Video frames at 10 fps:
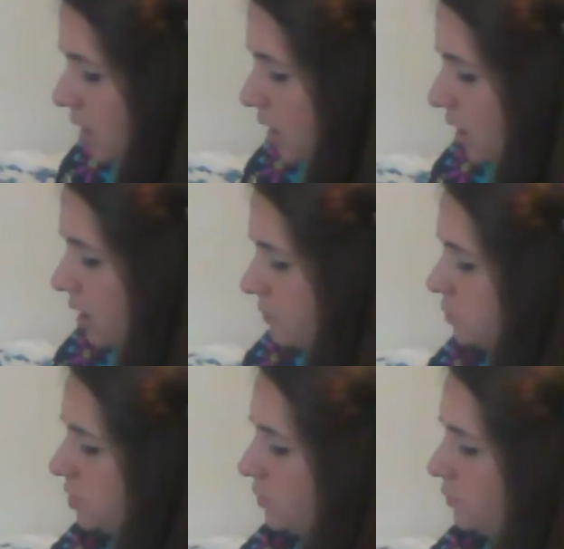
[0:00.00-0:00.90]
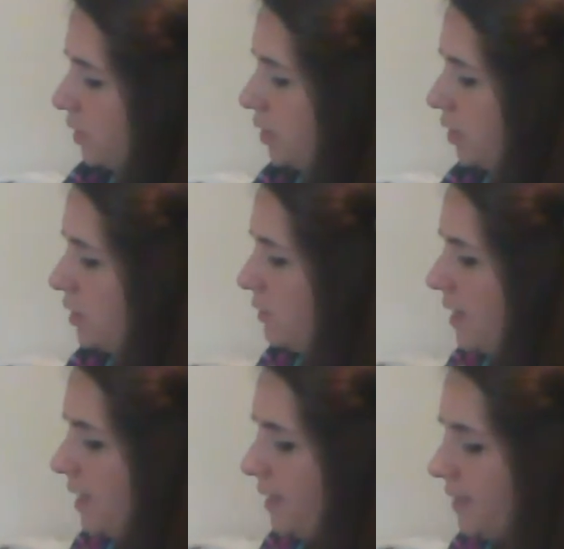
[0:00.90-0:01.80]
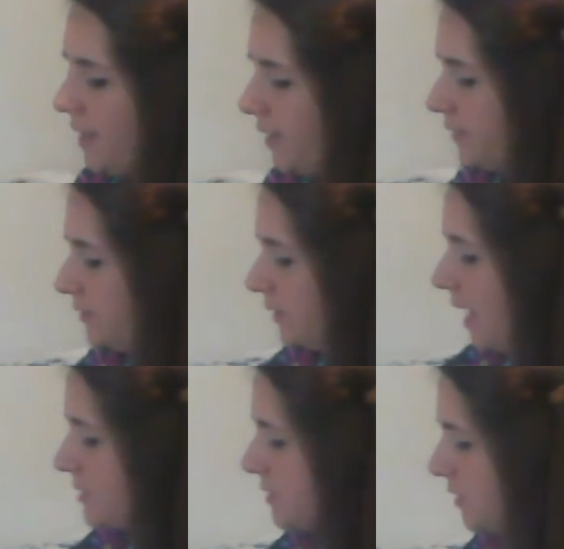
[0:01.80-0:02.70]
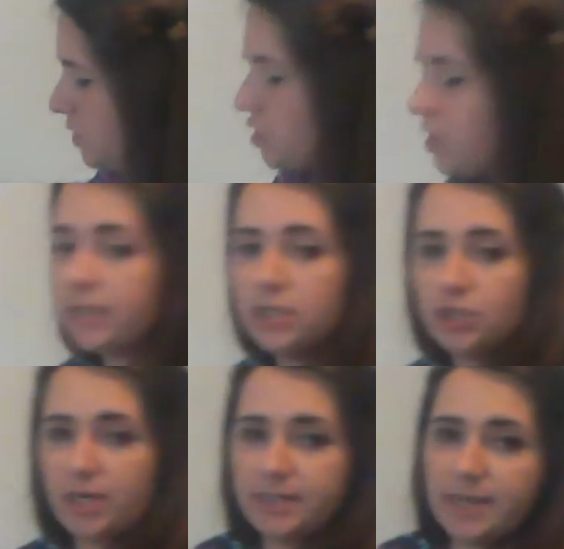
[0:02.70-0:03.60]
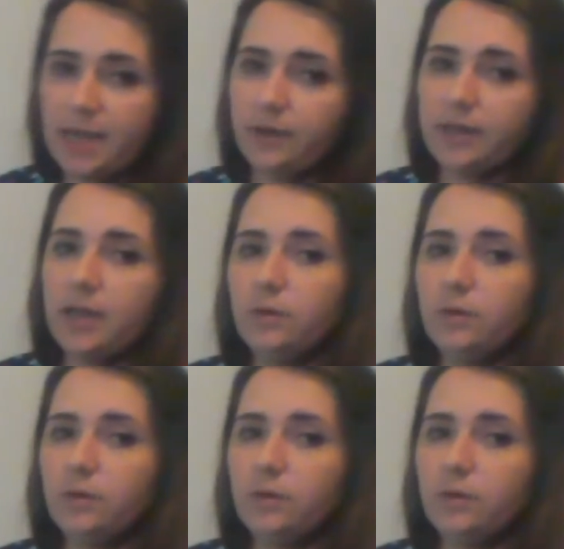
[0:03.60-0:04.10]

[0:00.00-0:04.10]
So then we're going to go ahead and lastly check the genitalia.